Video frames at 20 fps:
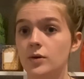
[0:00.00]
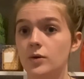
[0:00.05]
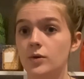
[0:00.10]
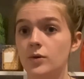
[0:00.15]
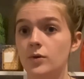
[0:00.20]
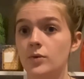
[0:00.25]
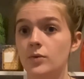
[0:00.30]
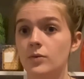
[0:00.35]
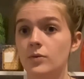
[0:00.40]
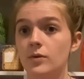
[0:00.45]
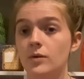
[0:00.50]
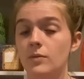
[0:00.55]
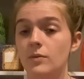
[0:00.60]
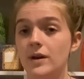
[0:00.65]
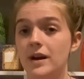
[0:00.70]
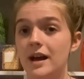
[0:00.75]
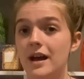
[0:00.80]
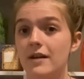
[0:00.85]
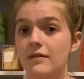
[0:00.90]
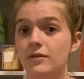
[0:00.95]
who,
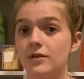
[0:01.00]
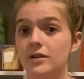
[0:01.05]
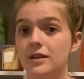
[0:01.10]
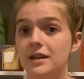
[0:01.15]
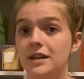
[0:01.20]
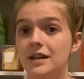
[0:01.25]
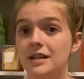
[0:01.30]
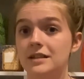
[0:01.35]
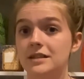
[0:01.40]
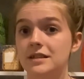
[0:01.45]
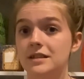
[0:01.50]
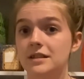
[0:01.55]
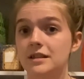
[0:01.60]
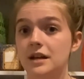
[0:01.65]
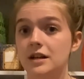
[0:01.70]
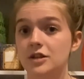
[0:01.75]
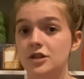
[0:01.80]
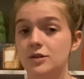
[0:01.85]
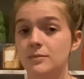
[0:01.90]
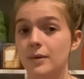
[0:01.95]
whenever he gets
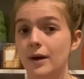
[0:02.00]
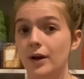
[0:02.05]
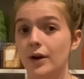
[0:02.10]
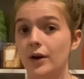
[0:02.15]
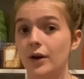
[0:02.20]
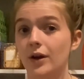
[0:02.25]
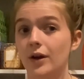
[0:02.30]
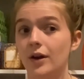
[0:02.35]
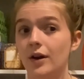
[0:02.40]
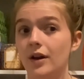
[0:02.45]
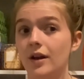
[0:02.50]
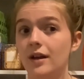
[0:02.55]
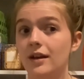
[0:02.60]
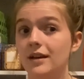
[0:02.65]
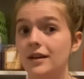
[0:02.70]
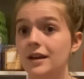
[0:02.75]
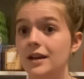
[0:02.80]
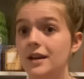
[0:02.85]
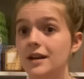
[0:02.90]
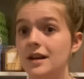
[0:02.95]
touched by her,
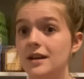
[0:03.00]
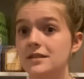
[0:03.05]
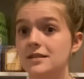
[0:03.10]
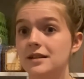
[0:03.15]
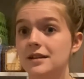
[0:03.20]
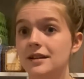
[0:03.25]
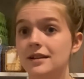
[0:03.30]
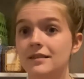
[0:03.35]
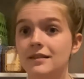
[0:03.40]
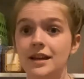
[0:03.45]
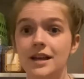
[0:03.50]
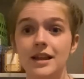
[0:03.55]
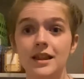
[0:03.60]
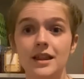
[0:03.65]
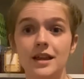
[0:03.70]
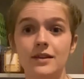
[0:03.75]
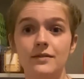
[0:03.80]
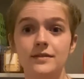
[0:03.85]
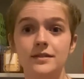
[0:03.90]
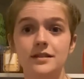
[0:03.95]
he doesn't. He
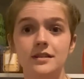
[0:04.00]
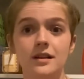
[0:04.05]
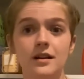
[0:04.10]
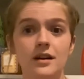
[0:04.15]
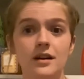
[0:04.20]
lives.